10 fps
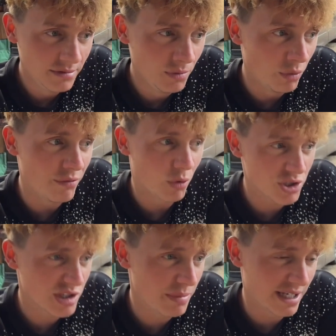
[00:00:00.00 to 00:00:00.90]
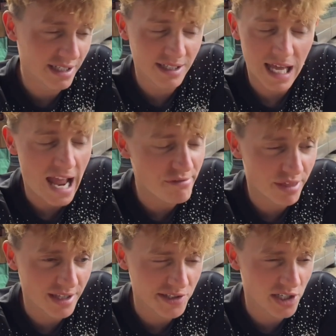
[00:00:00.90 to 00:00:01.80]
We've washed the bed in.
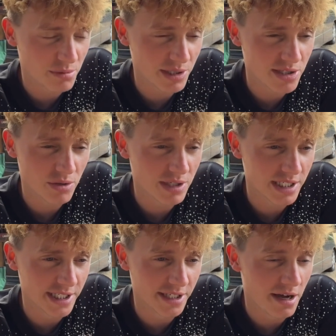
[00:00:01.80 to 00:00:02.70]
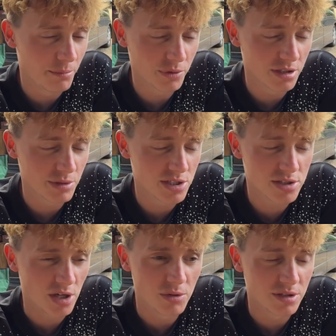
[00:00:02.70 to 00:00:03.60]
Everything's going to be so clean. I'm going to be
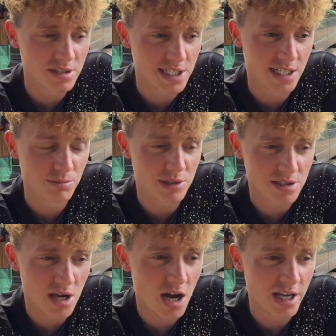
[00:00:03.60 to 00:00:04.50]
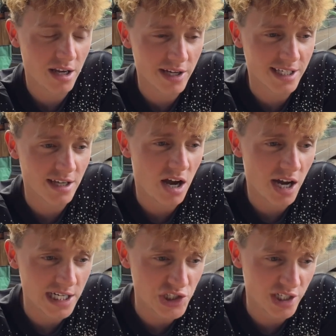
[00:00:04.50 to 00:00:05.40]
so content because I like
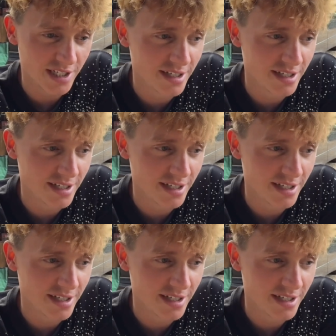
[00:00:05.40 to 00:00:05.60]
hygiene.